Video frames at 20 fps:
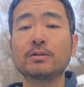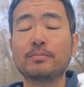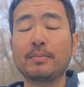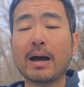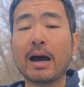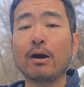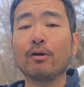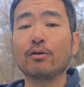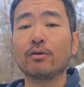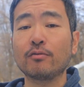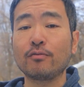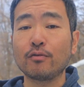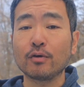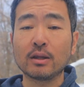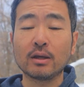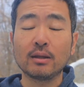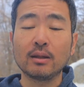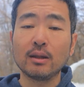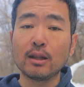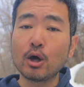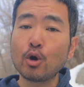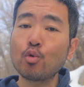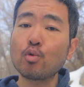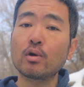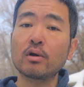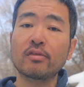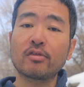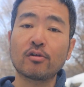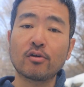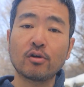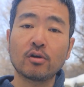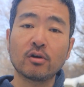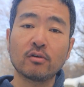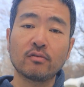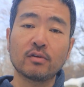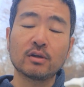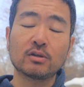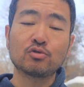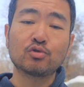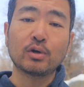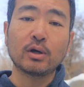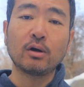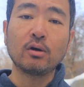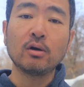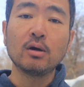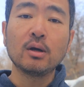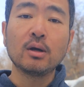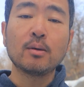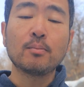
powder for the lower third of the trail,